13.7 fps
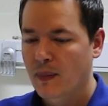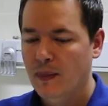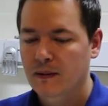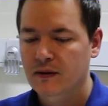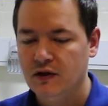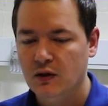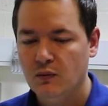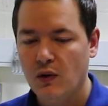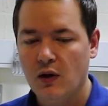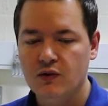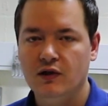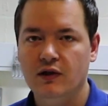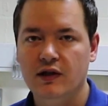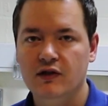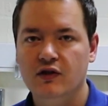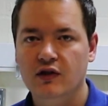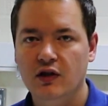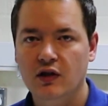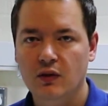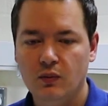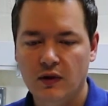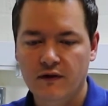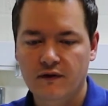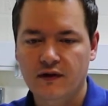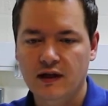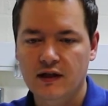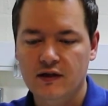So what I was looking to do with
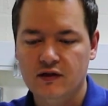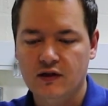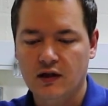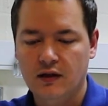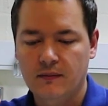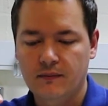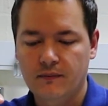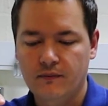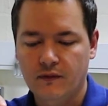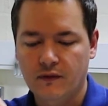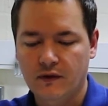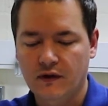these um,